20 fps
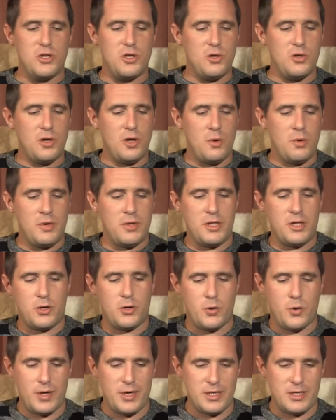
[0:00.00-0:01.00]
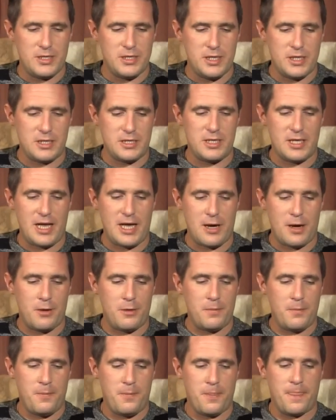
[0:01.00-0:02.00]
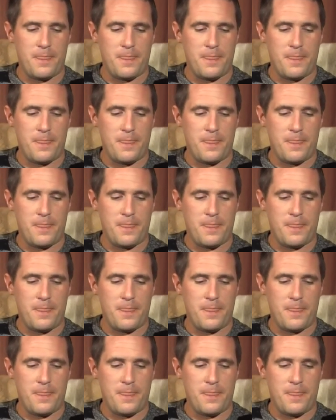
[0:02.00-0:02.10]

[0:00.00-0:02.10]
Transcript: Do you know when the queen sits down